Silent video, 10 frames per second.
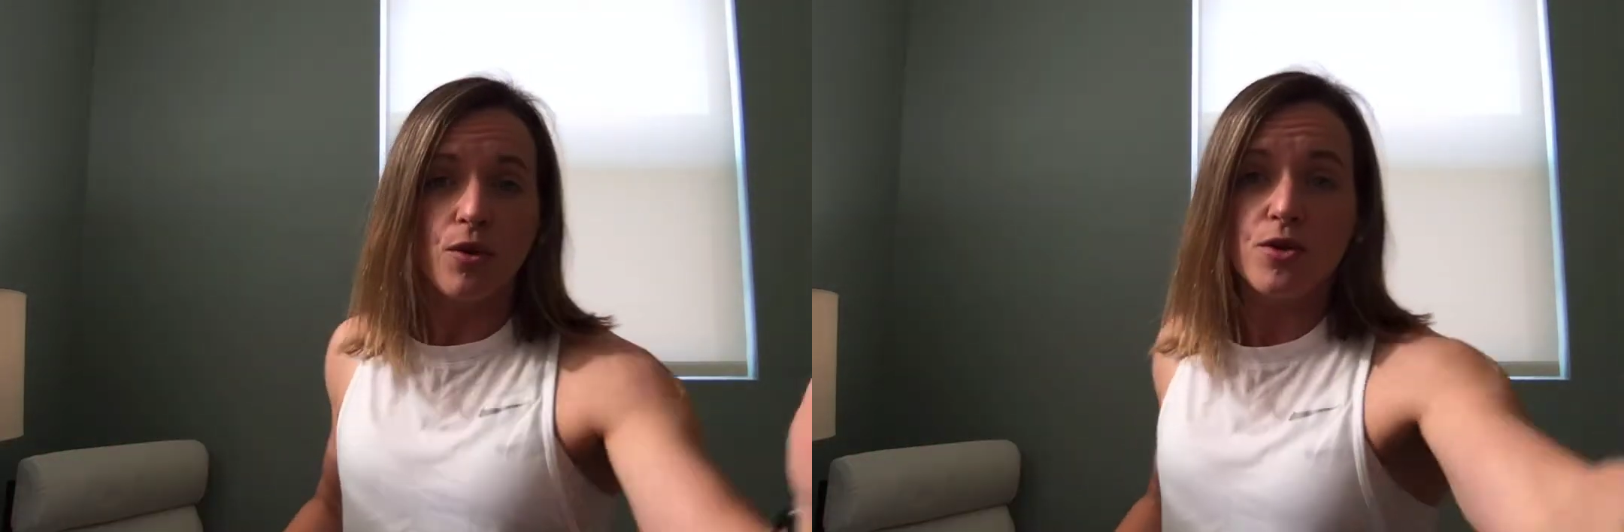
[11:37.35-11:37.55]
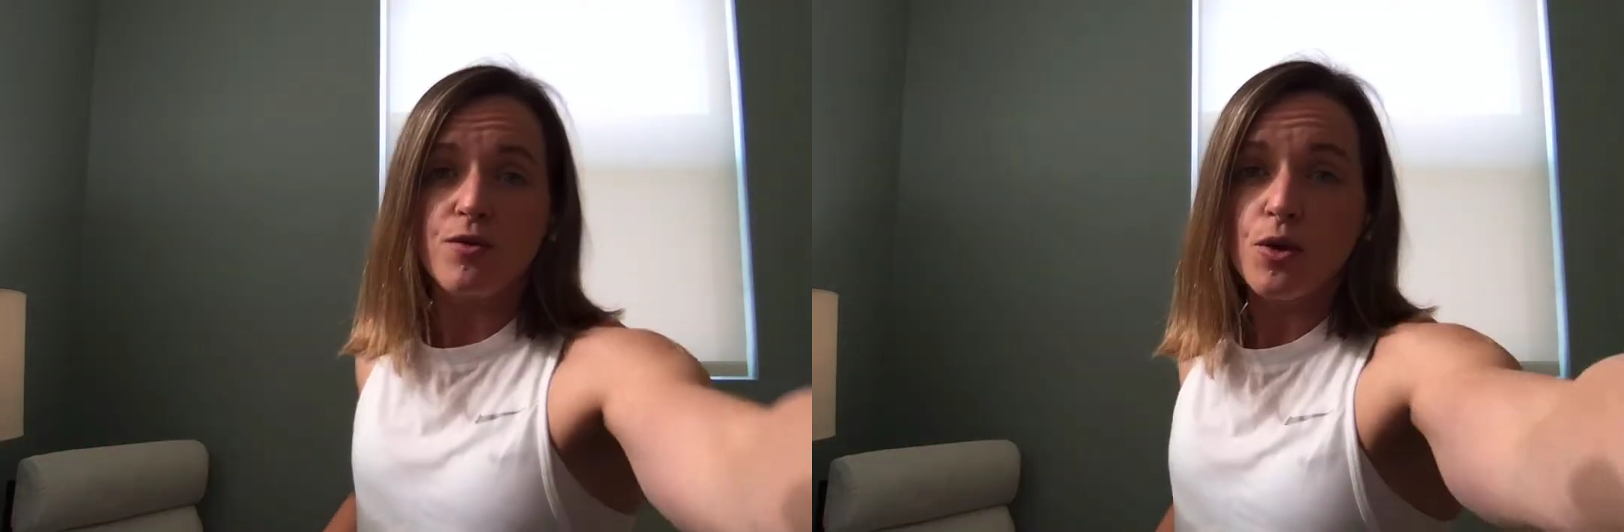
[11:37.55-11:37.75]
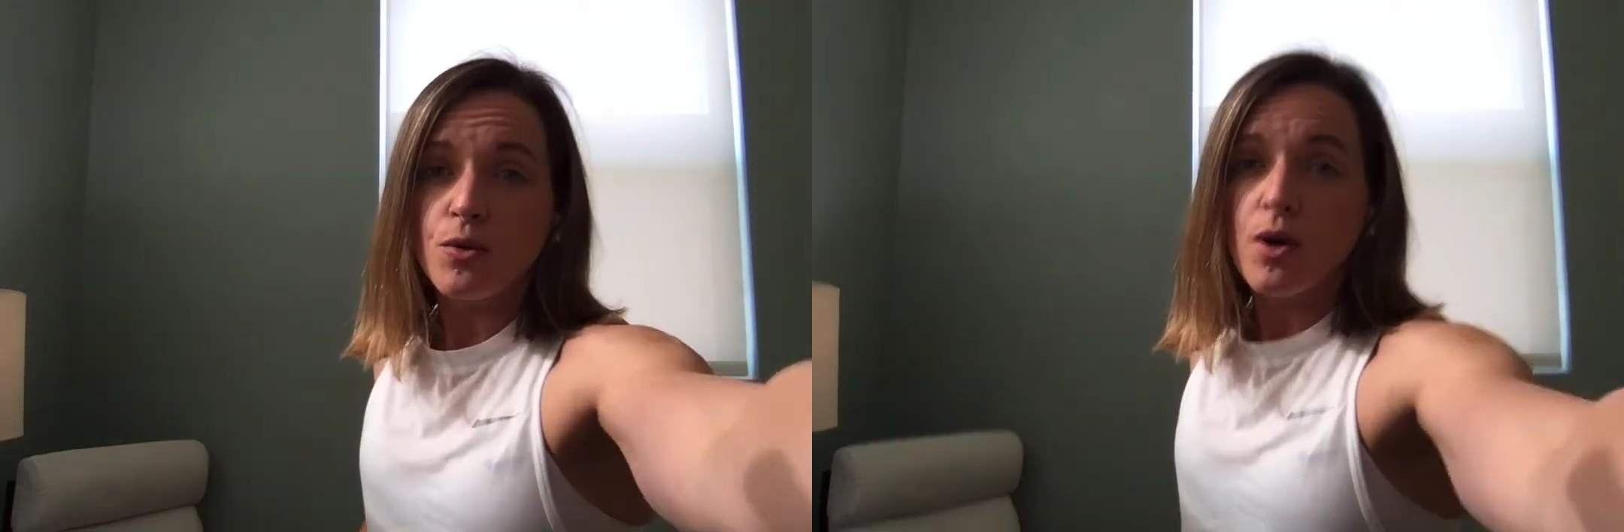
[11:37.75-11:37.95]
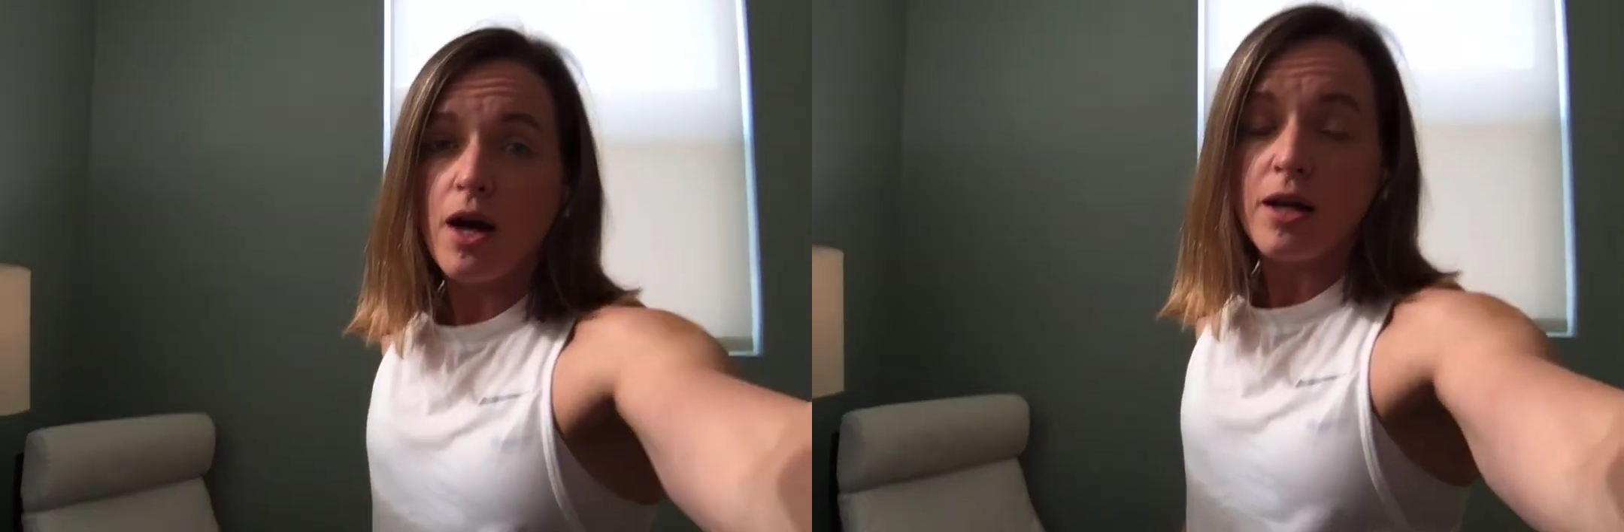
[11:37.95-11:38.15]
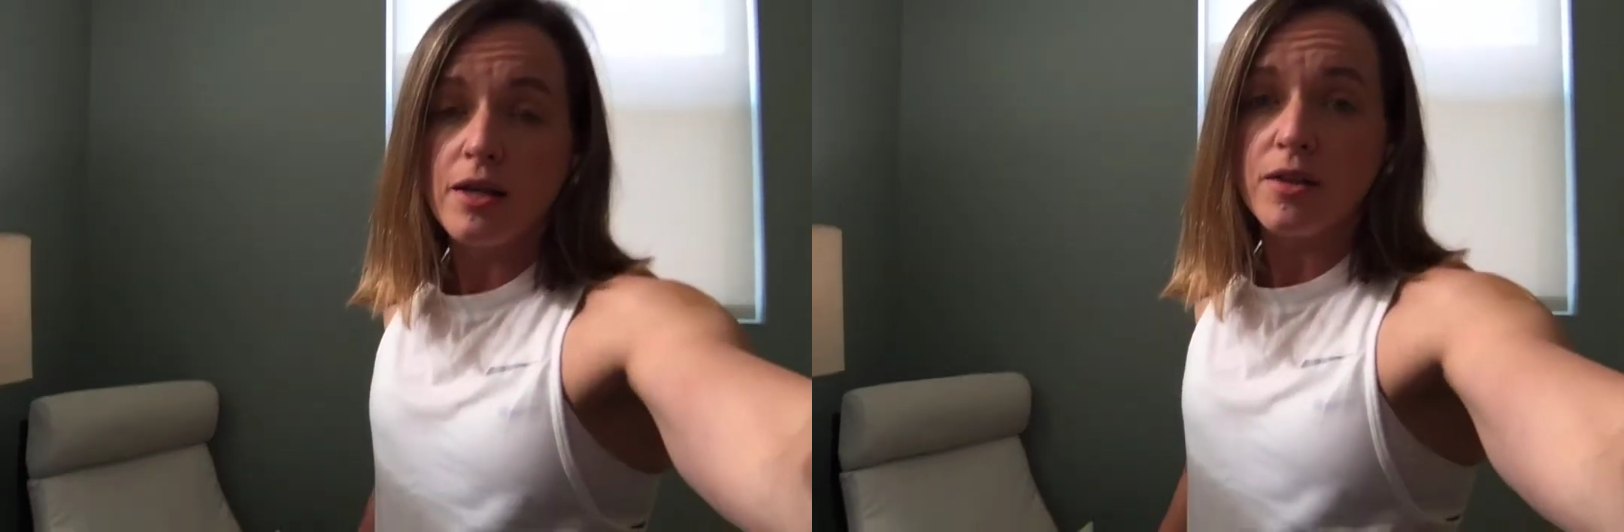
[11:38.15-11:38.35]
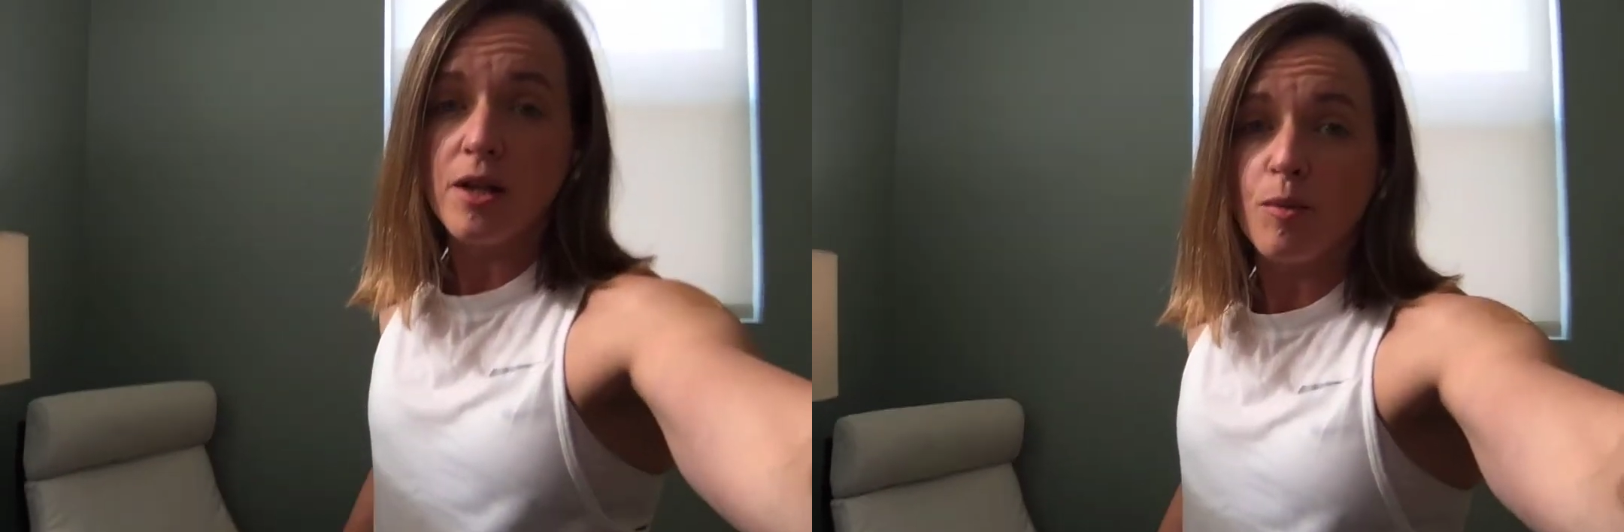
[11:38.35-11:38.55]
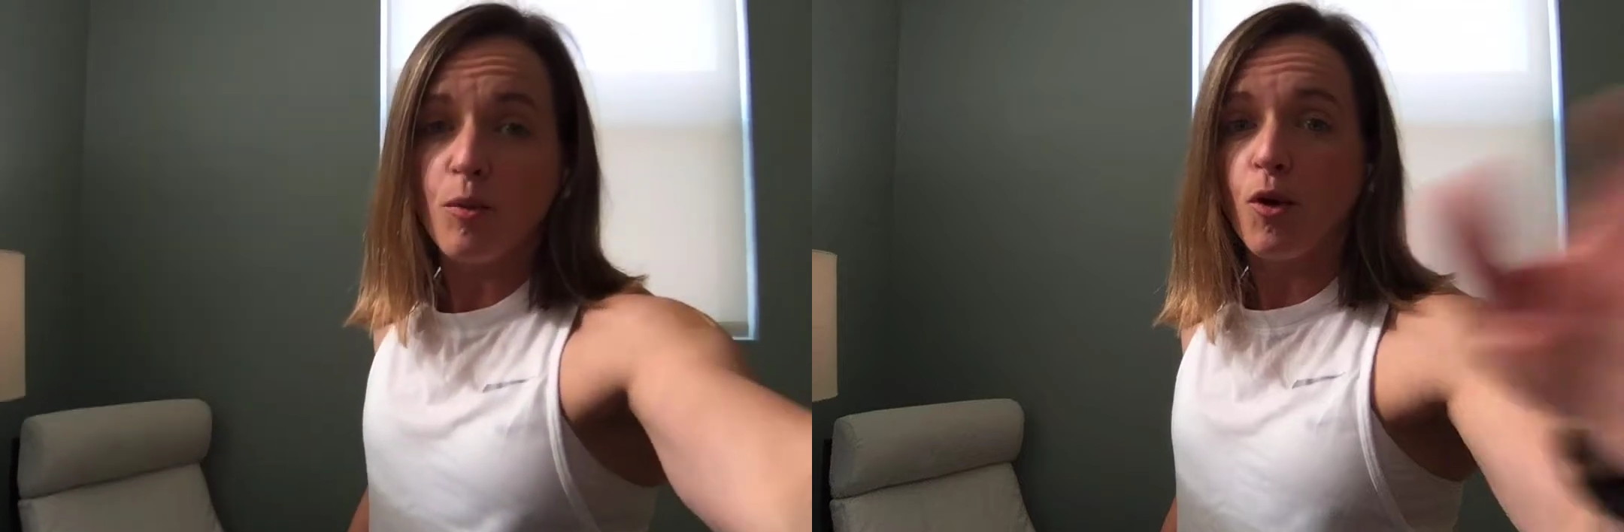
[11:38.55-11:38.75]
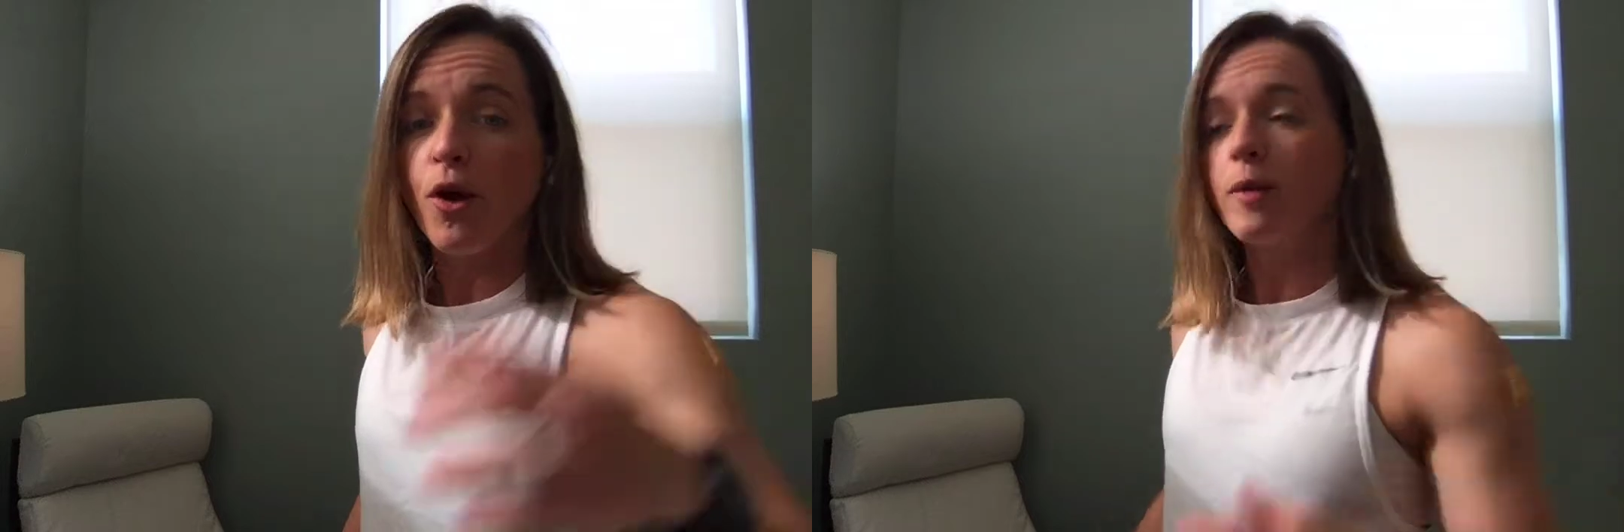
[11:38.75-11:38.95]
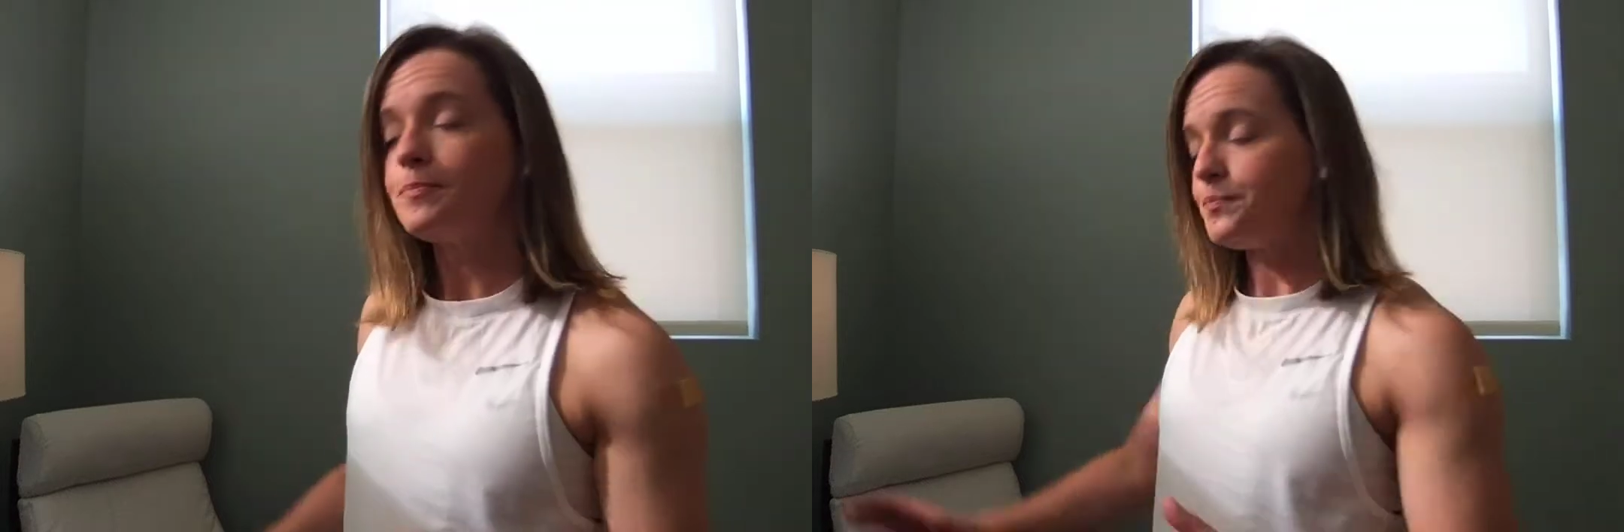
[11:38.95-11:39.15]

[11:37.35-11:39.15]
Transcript: those of you in the dumbbell program.